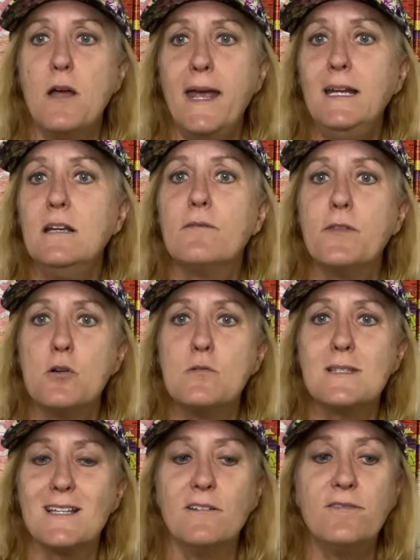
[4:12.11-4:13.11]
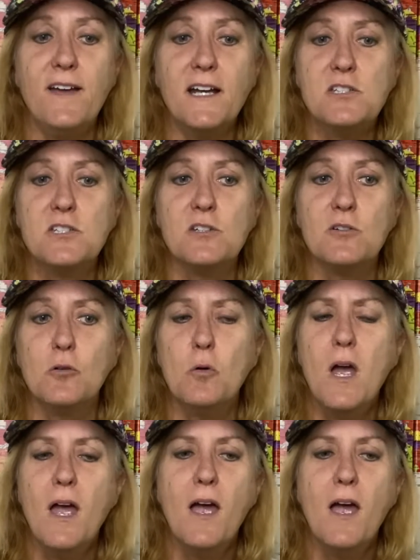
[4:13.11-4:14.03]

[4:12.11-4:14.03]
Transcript: any of those affect you.